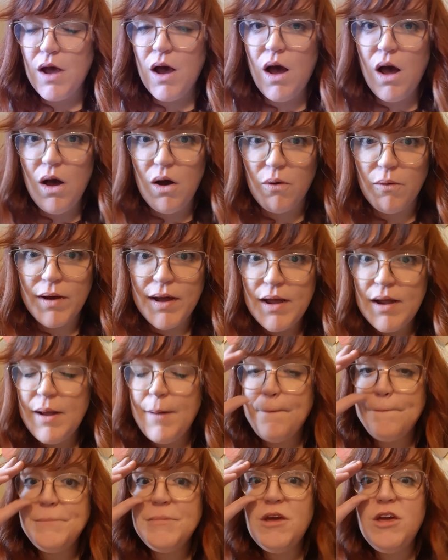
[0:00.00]
Oh,
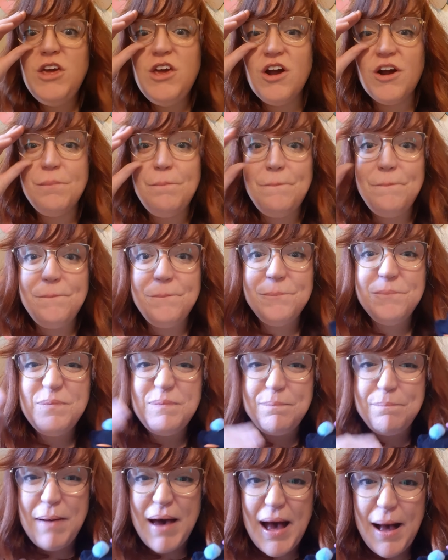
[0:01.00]
your
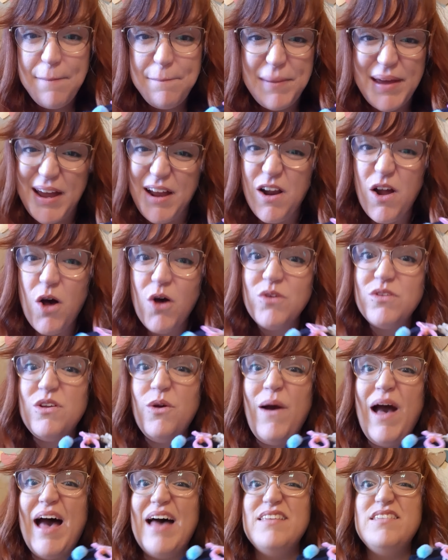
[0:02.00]
puppet
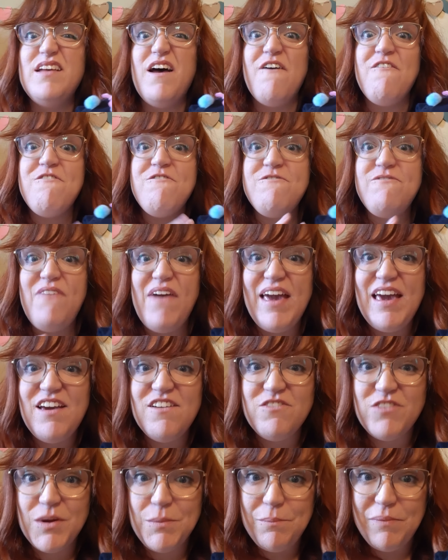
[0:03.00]
also has a
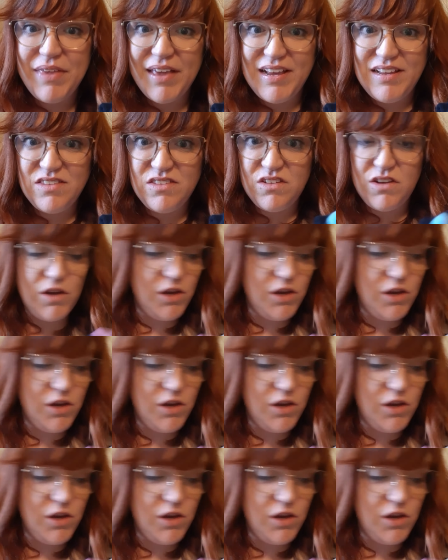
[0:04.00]
favorite place to